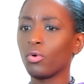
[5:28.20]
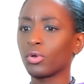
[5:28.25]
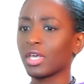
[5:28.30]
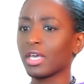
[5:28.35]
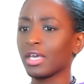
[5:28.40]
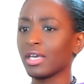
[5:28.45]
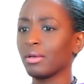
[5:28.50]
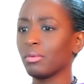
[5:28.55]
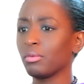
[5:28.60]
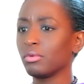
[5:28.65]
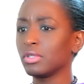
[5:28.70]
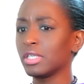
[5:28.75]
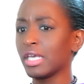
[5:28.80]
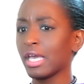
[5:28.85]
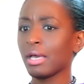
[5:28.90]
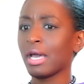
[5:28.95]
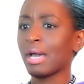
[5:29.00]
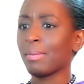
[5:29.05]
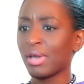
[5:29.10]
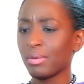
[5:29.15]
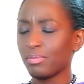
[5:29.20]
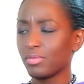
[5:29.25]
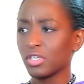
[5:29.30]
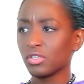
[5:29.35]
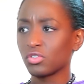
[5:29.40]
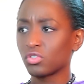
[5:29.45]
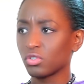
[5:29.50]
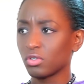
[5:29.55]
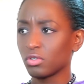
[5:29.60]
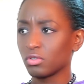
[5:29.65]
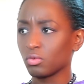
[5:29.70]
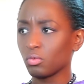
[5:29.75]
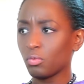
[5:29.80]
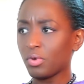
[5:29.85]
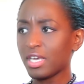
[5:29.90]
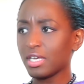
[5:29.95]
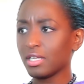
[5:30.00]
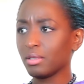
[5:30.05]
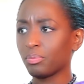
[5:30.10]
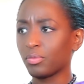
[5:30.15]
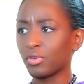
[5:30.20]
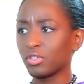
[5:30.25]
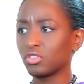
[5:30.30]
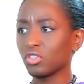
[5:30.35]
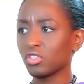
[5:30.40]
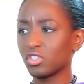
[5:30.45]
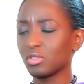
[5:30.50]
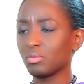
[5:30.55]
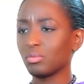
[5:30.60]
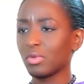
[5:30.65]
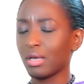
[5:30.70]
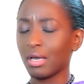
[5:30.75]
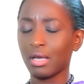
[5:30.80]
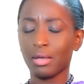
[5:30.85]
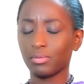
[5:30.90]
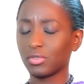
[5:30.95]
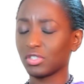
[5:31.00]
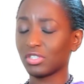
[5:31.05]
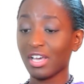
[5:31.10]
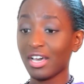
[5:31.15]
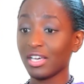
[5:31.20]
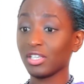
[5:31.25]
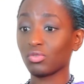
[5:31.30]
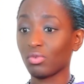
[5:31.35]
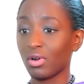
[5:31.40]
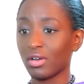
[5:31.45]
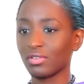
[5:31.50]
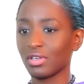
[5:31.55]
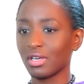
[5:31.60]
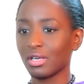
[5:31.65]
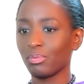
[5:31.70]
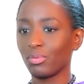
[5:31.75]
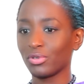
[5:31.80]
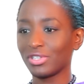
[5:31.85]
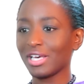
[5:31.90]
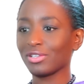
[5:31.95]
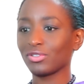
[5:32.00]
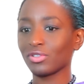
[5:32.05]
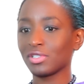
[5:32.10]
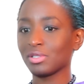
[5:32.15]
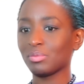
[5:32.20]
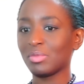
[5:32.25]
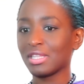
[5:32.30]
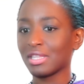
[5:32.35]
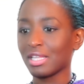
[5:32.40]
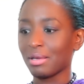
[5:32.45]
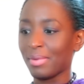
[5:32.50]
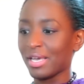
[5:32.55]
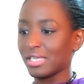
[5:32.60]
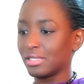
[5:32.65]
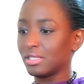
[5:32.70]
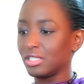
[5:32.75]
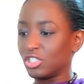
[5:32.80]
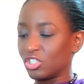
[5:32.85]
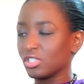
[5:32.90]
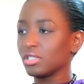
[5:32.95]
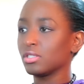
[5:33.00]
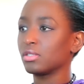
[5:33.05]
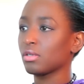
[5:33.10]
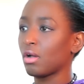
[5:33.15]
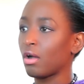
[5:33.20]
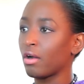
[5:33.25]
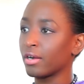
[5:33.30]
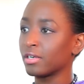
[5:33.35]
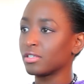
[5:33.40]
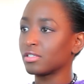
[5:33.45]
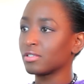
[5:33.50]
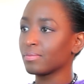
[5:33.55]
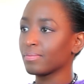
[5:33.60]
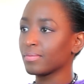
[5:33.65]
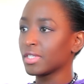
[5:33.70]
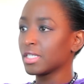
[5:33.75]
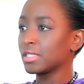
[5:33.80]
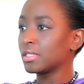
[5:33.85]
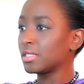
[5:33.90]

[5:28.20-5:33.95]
Okay, yeah, I might be a certain weight, but doesn't size rather, but that doesn't mean that my jeans aren't